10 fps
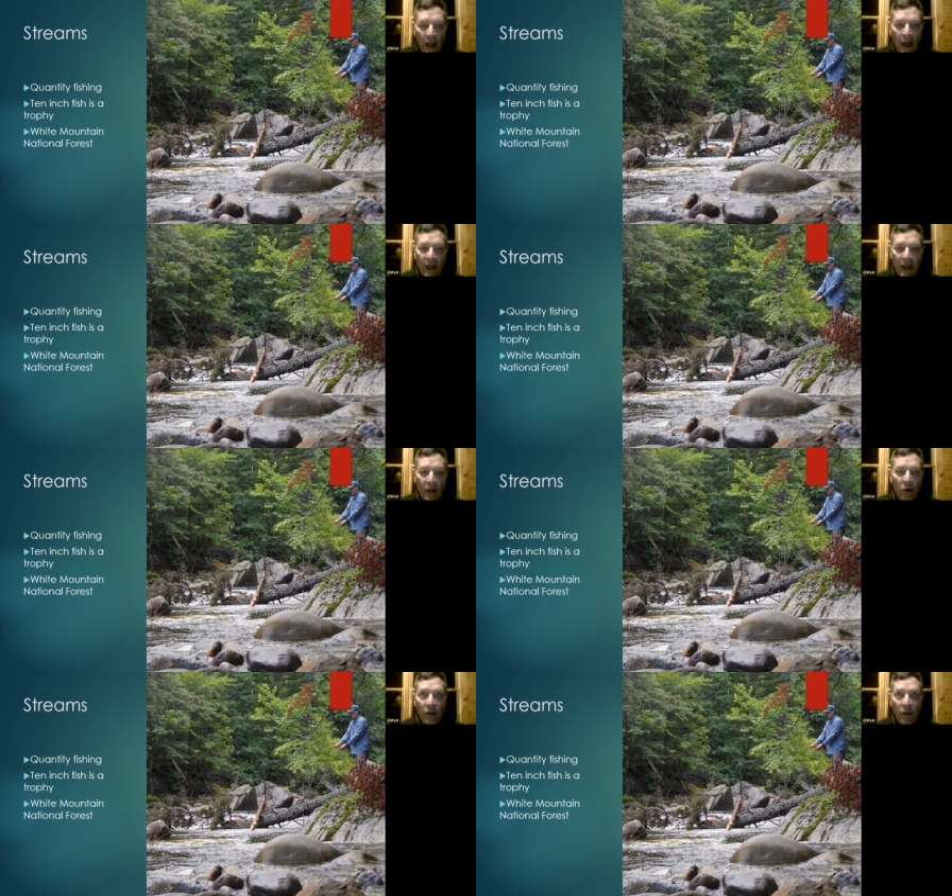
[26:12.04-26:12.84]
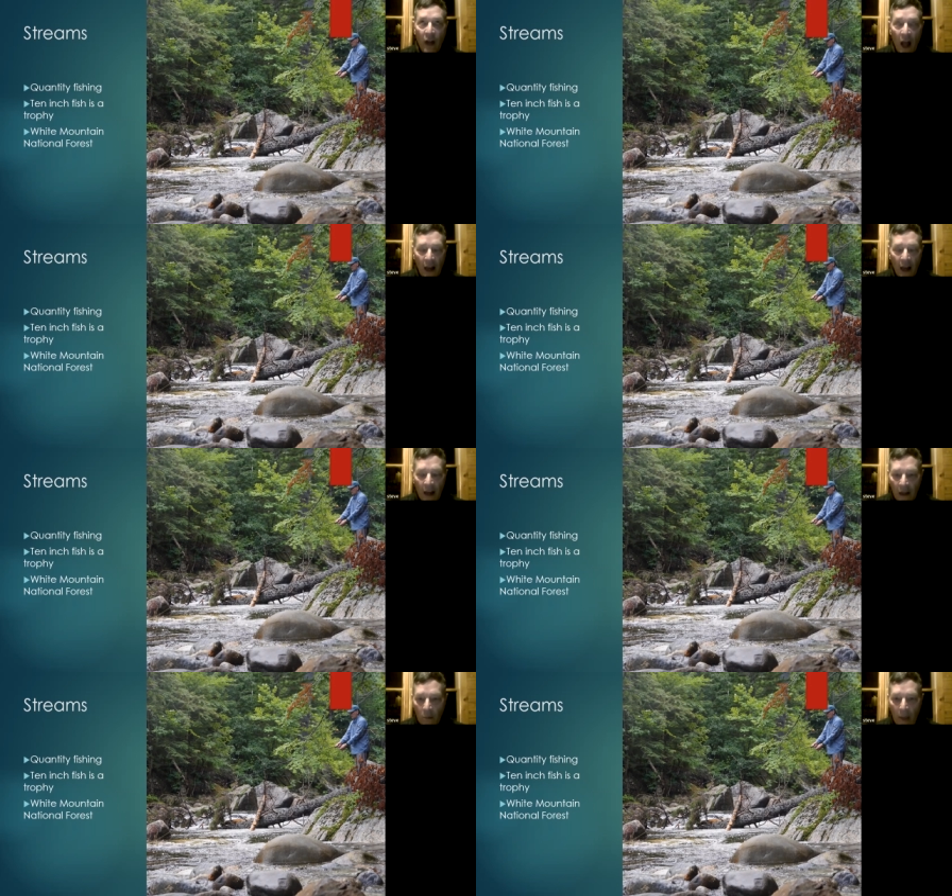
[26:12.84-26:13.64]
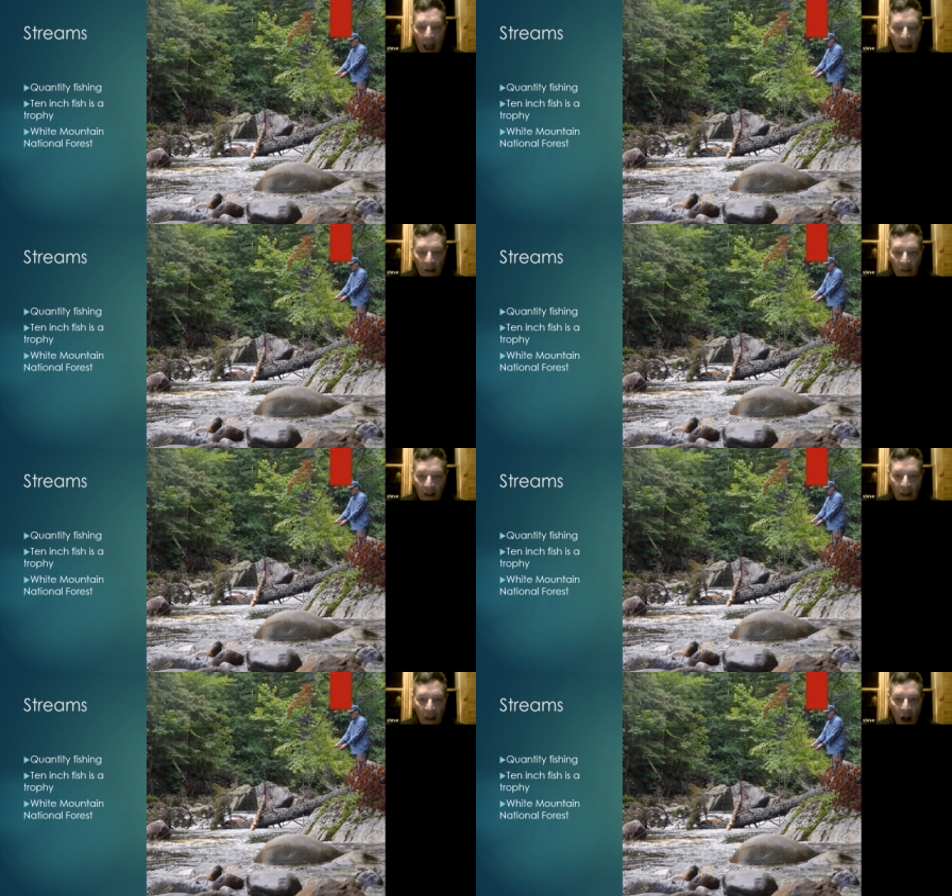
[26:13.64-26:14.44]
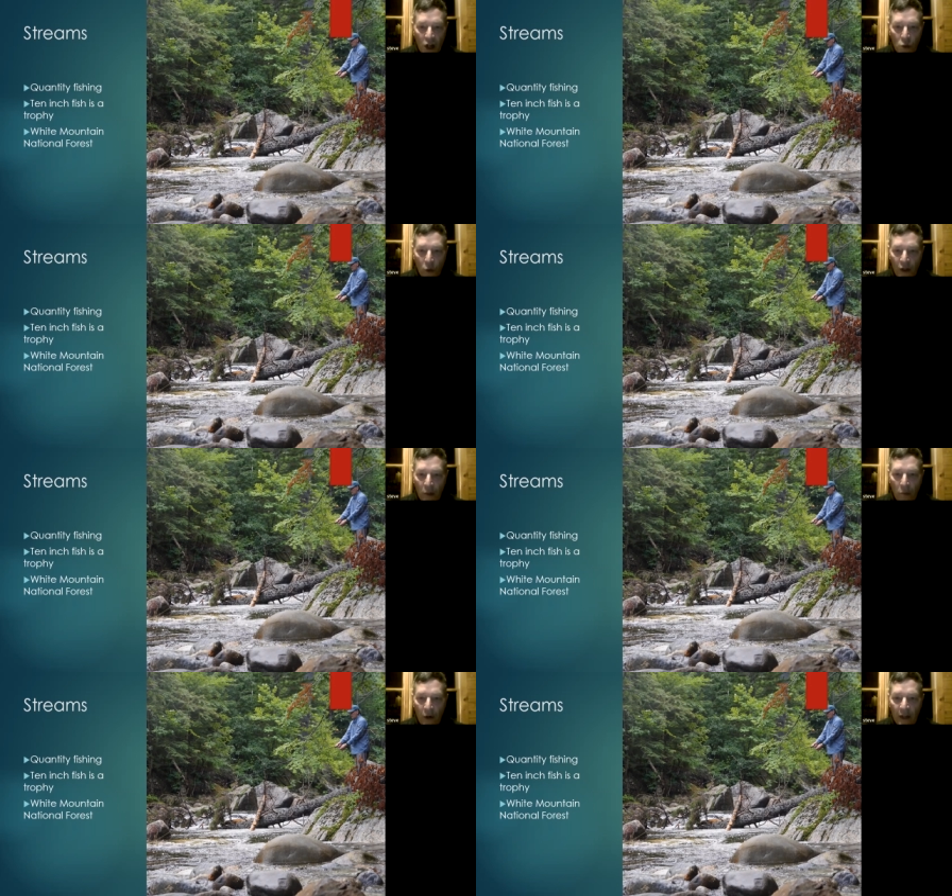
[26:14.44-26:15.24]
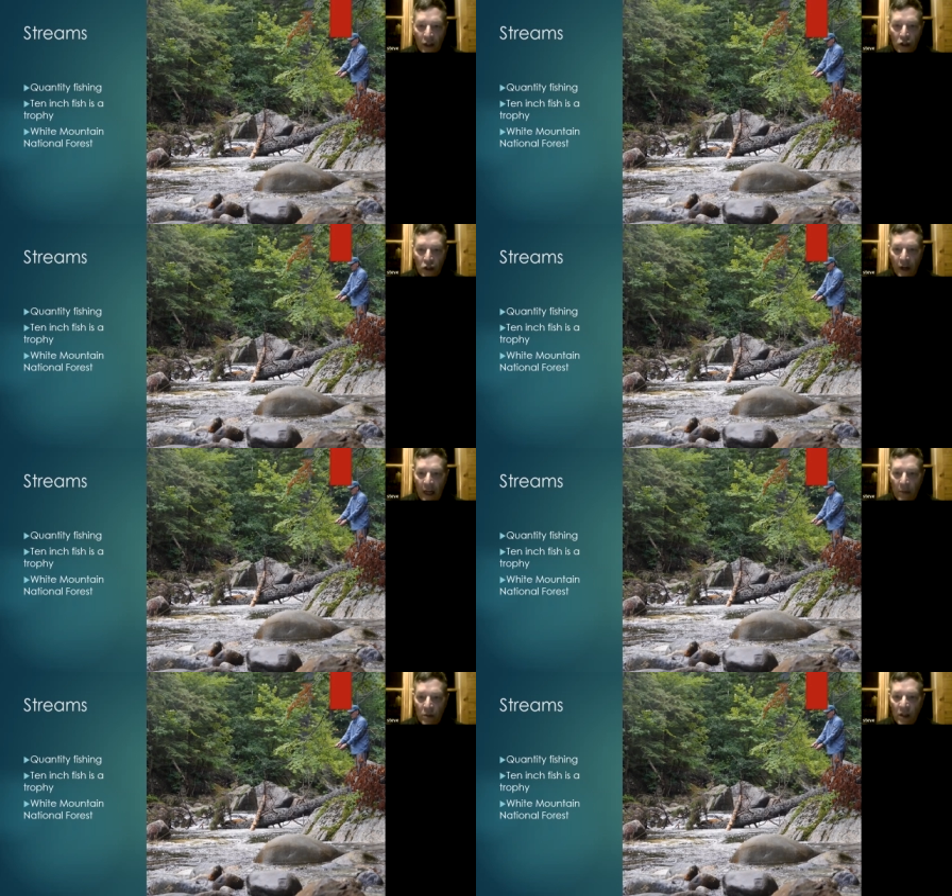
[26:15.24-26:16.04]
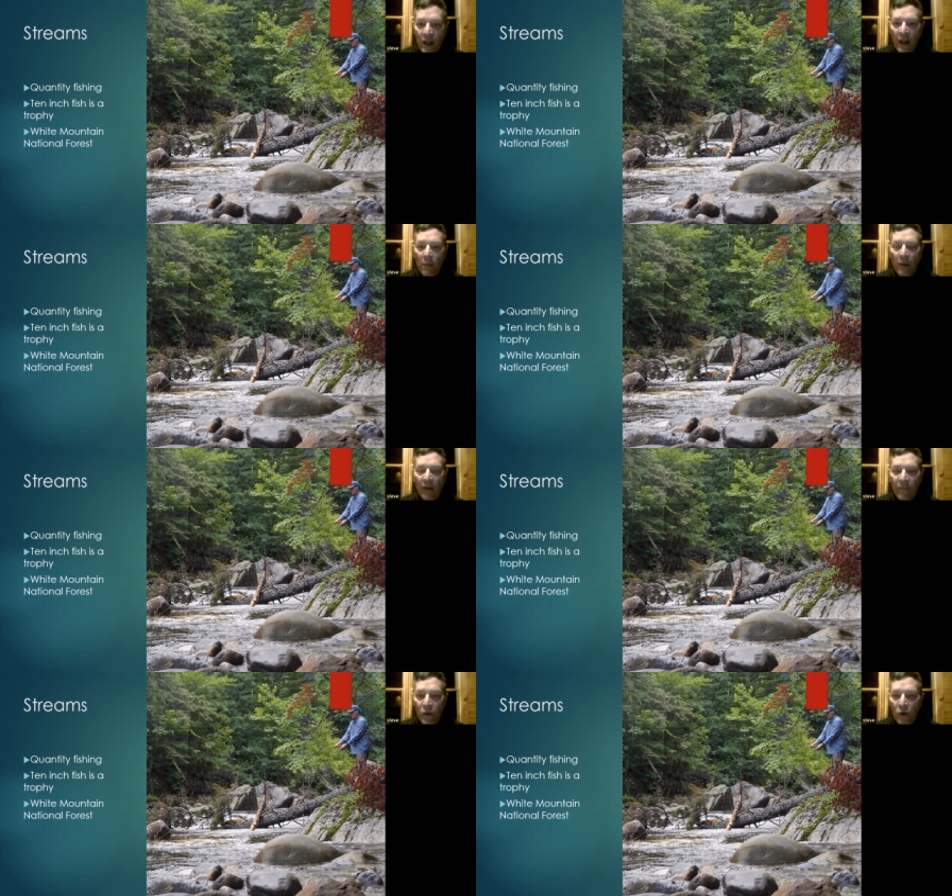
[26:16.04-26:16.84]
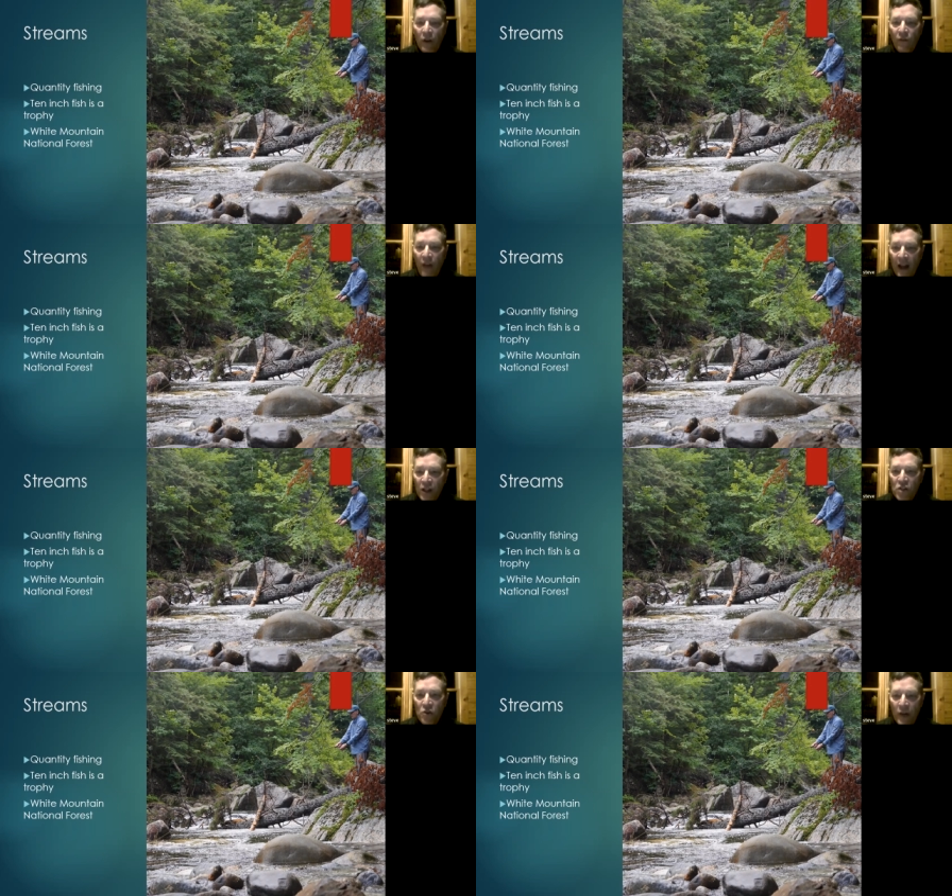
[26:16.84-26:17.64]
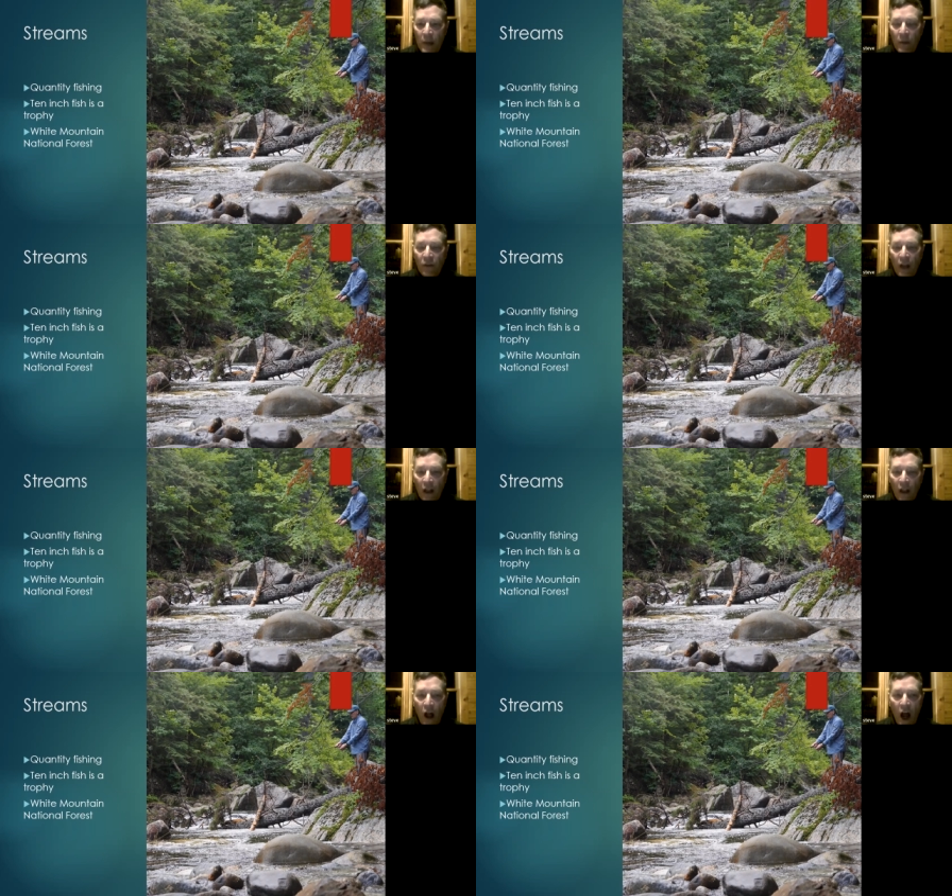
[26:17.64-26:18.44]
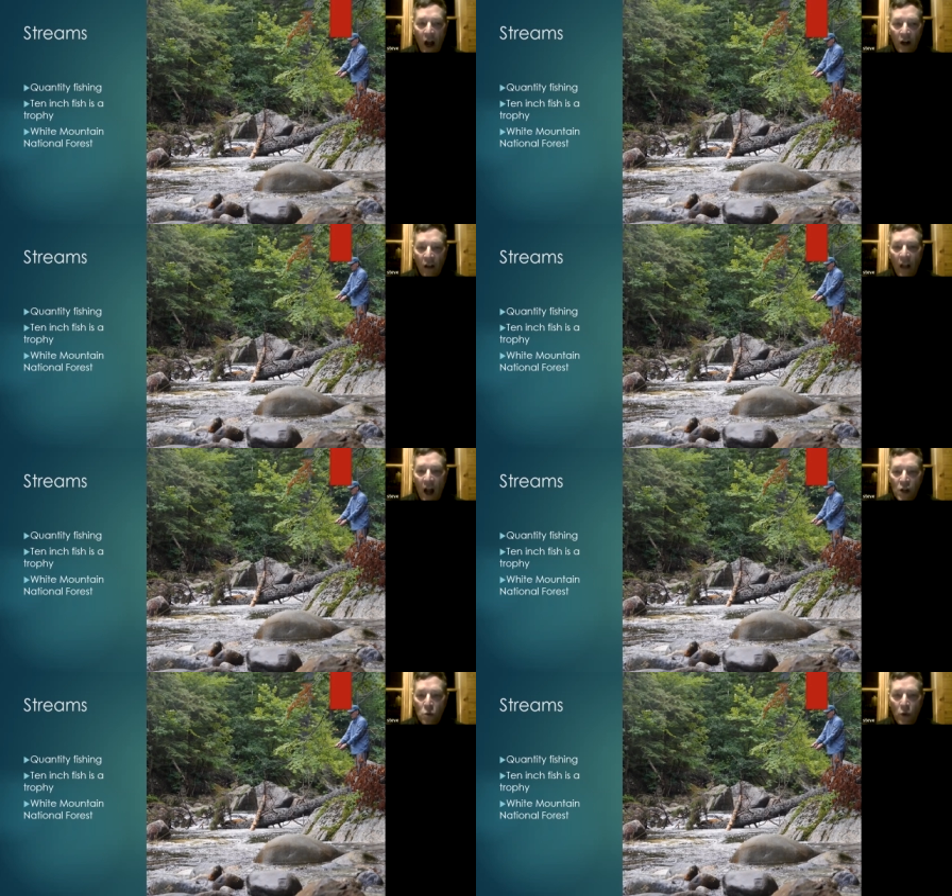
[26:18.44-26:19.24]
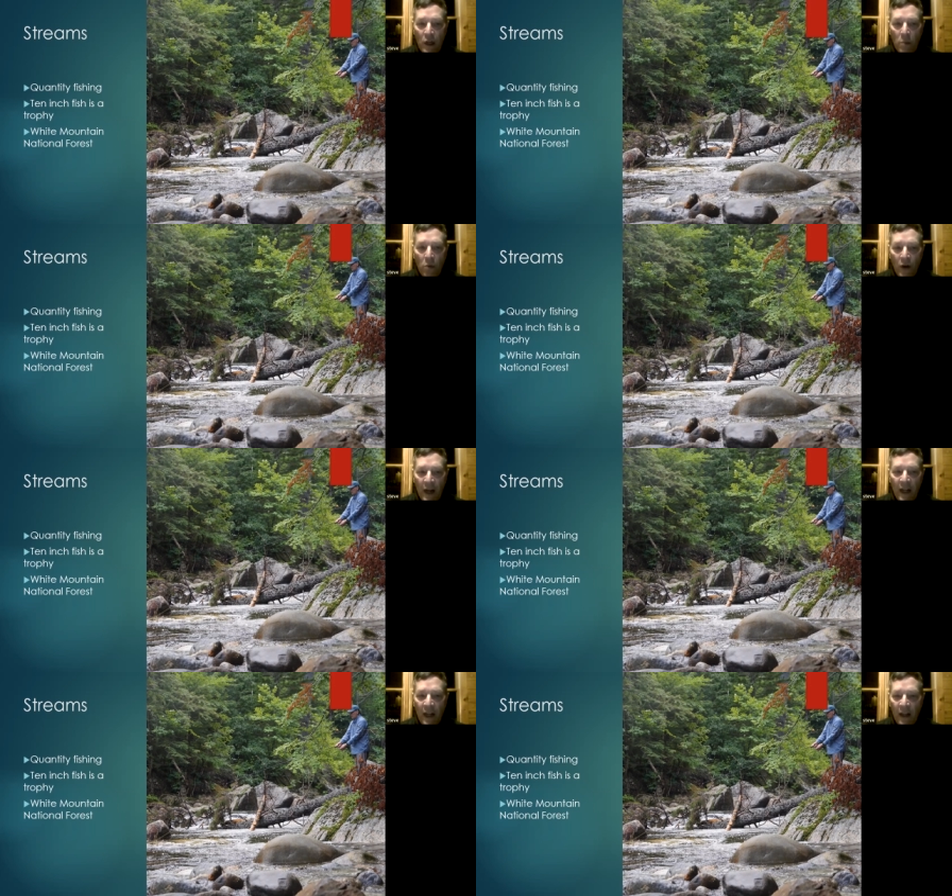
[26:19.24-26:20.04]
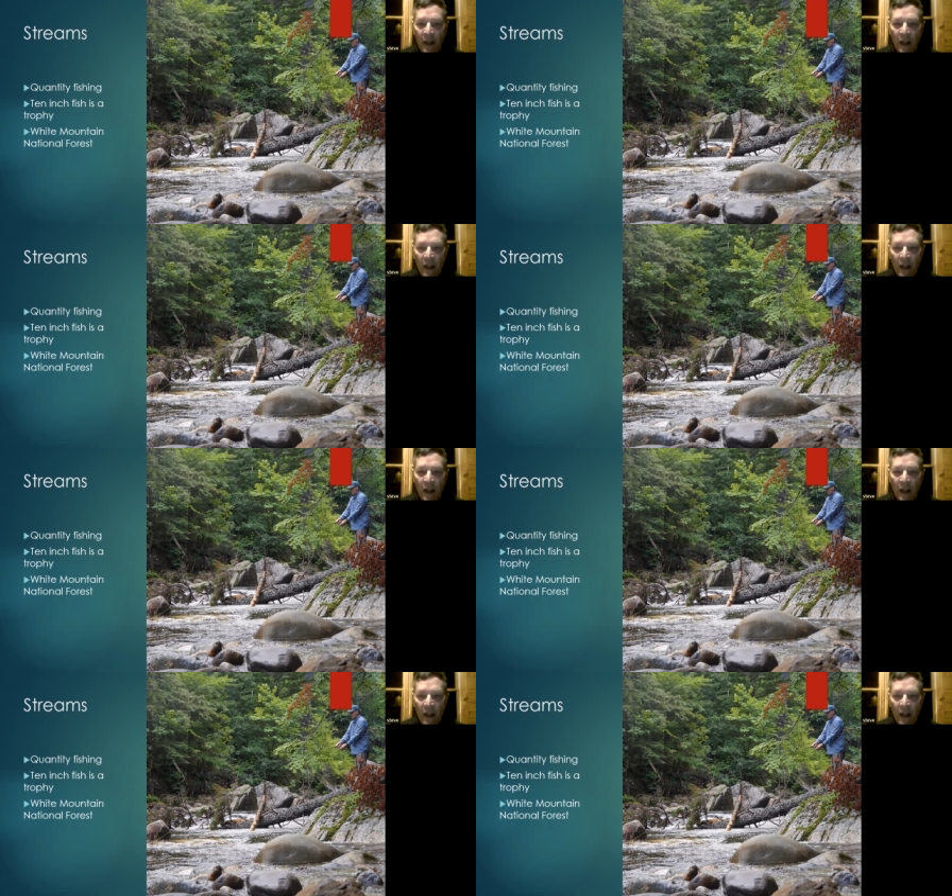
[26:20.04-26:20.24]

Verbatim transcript: Uh, you know, it's an unending battle to get large woody debris in the streams. But if you can find a stream that's got a lot, a large woody debris in it,